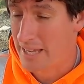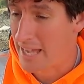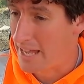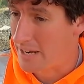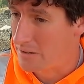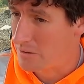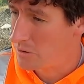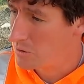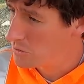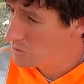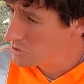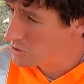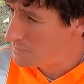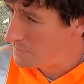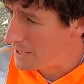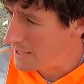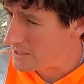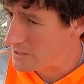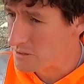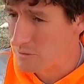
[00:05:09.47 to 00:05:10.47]
Again, all
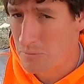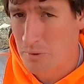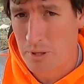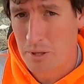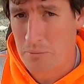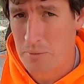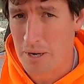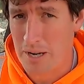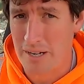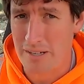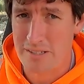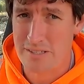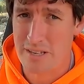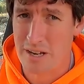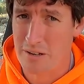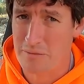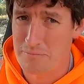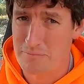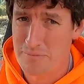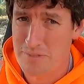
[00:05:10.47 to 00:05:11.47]
depends on what you work.
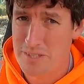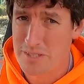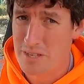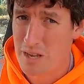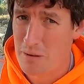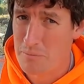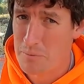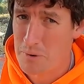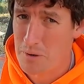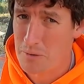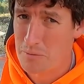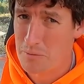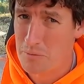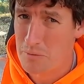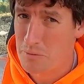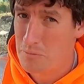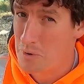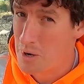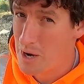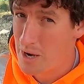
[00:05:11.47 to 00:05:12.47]
So decide what
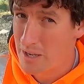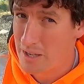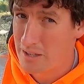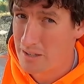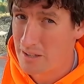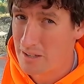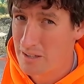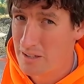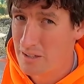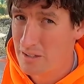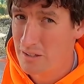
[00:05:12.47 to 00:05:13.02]
work